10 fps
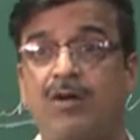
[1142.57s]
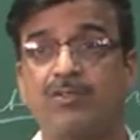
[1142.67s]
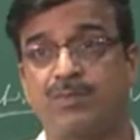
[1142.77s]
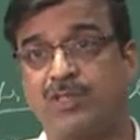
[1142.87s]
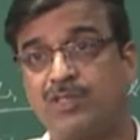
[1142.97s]

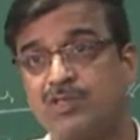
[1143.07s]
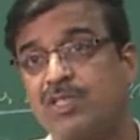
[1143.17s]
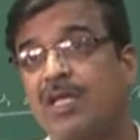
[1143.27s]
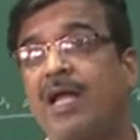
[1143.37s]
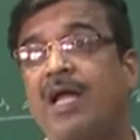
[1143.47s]
to produce
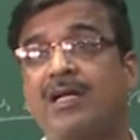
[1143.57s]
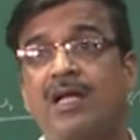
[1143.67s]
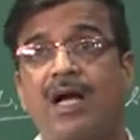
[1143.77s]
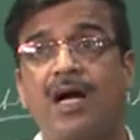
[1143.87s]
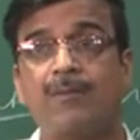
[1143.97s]
and
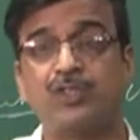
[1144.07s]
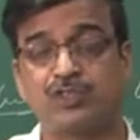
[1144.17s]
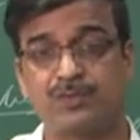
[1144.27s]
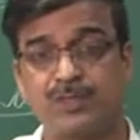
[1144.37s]
how much to